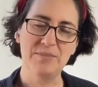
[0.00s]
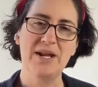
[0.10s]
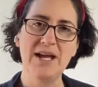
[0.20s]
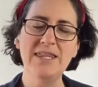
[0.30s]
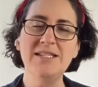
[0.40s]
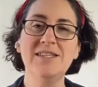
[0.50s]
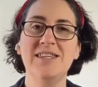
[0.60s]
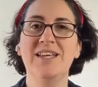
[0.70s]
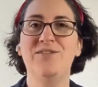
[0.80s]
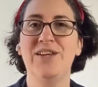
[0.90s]
But I like to
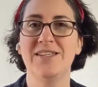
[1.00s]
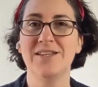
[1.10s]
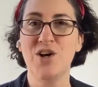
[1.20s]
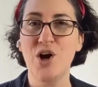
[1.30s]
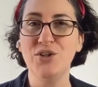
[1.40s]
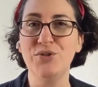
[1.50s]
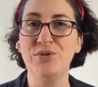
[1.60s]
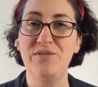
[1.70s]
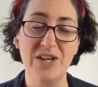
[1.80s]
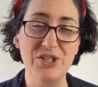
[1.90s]
think of it as a call to
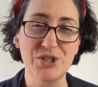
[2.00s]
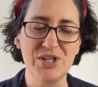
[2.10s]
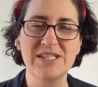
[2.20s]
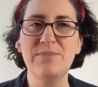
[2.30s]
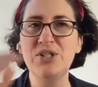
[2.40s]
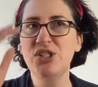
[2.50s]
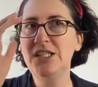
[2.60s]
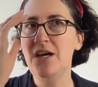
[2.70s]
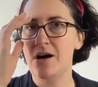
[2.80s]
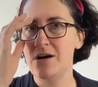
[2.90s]
adventure,
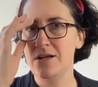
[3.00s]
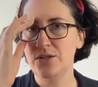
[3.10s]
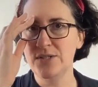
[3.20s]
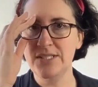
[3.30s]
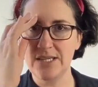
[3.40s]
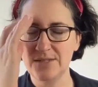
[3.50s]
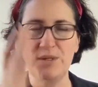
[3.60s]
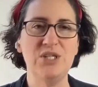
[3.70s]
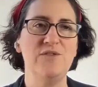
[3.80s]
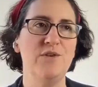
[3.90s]
especially on your sales
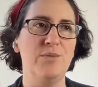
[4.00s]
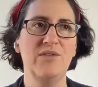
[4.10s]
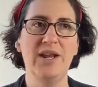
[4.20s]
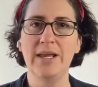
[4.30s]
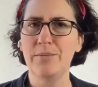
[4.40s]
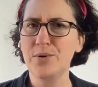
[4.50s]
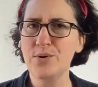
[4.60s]
page if you're providing a